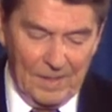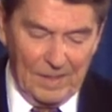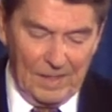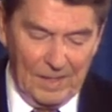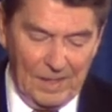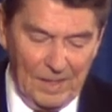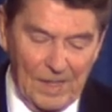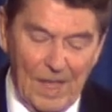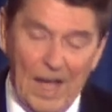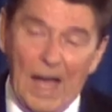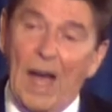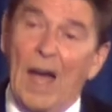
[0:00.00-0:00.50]

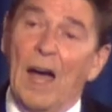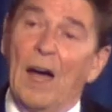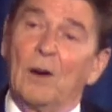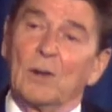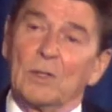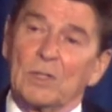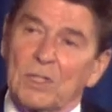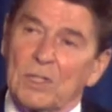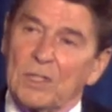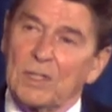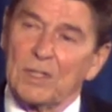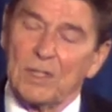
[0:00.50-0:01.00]
In the
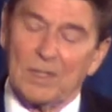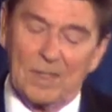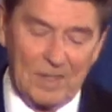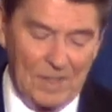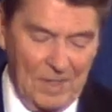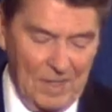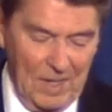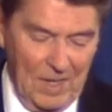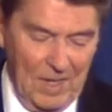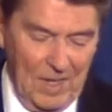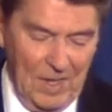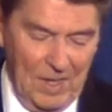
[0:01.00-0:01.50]
House,
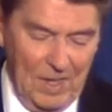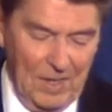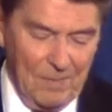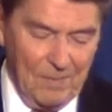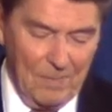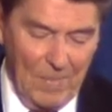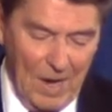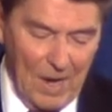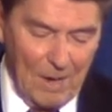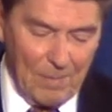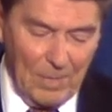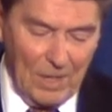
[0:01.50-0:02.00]

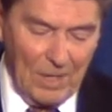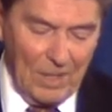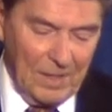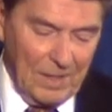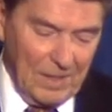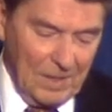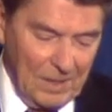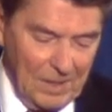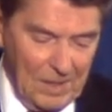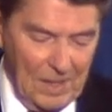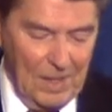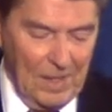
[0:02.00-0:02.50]

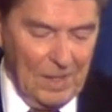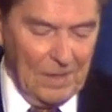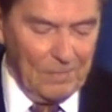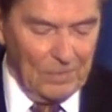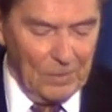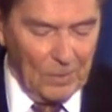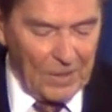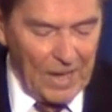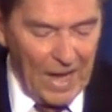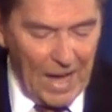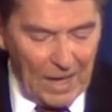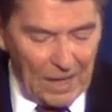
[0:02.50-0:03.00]
Barbara
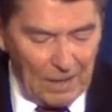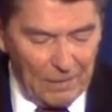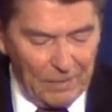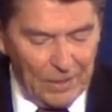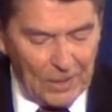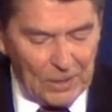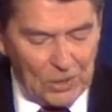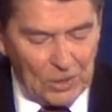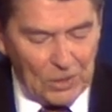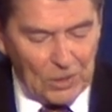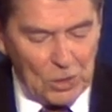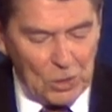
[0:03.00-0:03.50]

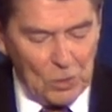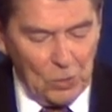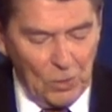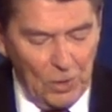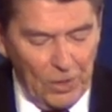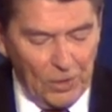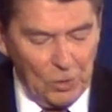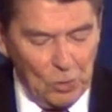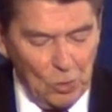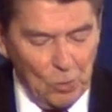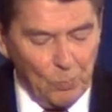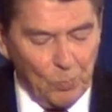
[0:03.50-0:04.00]
Vucanovich is
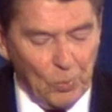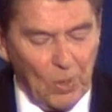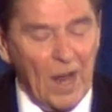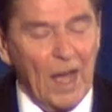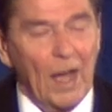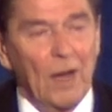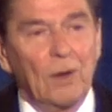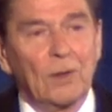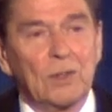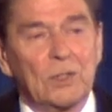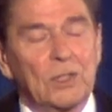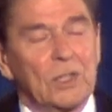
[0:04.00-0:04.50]
doing you
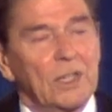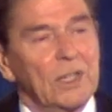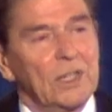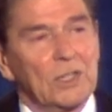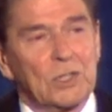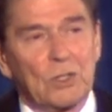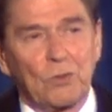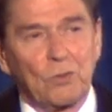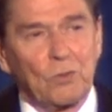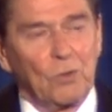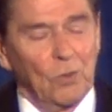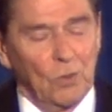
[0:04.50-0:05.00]
proud. She
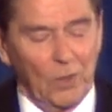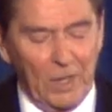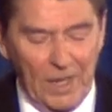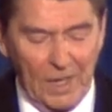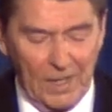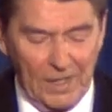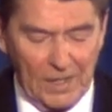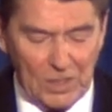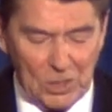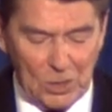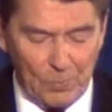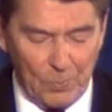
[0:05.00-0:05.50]
is truly
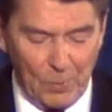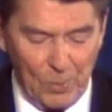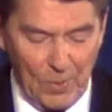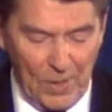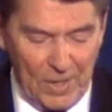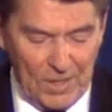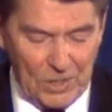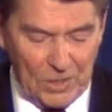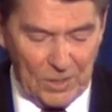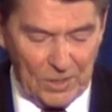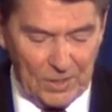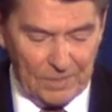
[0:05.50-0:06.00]
an
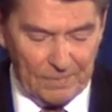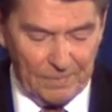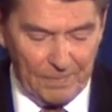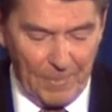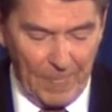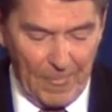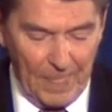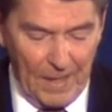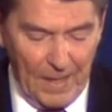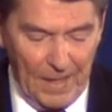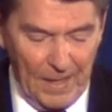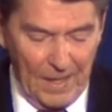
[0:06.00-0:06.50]
inspiration.
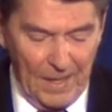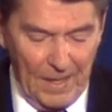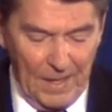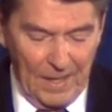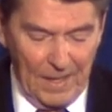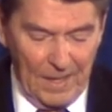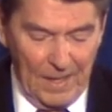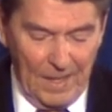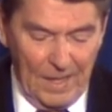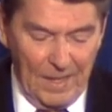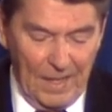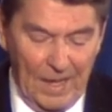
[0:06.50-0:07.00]

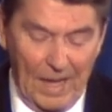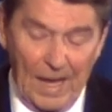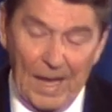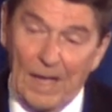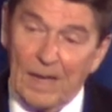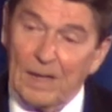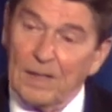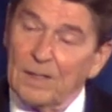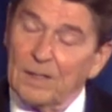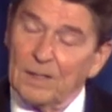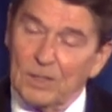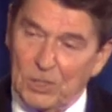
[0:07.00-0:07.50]

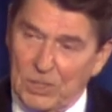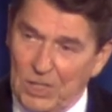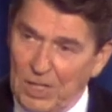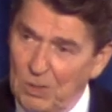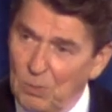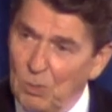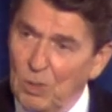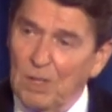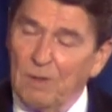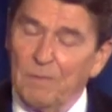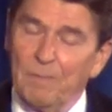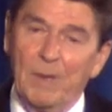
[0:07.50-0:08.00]
And she
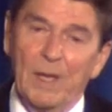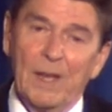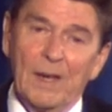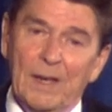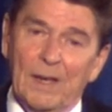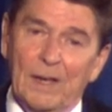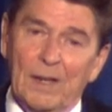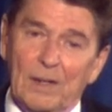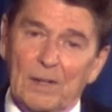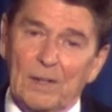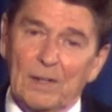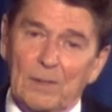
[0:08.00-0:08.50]
would have been
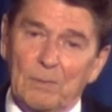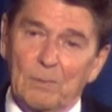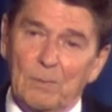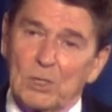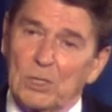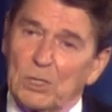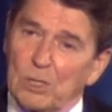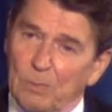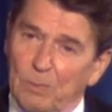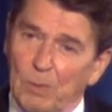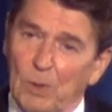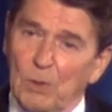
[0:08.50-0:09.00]
here and
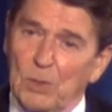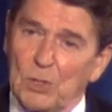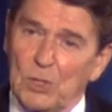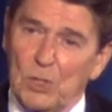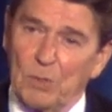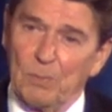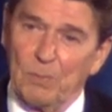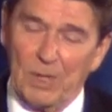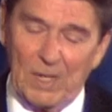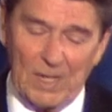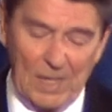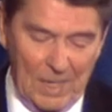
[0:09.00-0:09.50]
was supposed
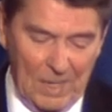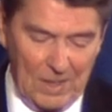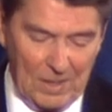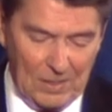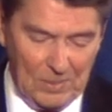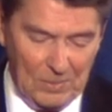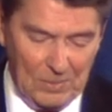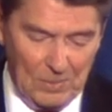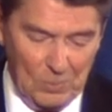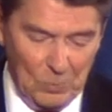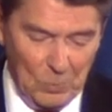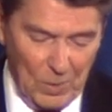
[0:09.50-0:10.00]
to be
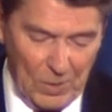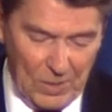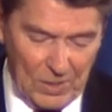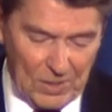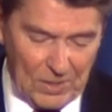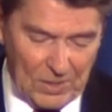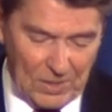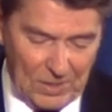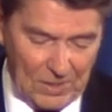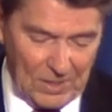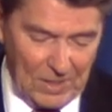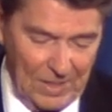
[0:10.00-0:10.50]
here with
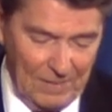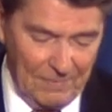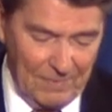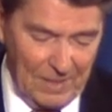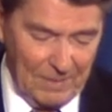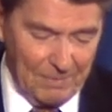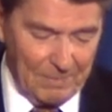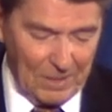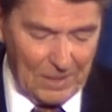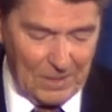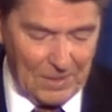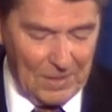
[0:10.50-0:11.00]
us this
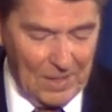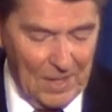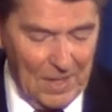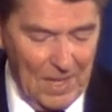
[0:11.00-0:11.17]
evening, but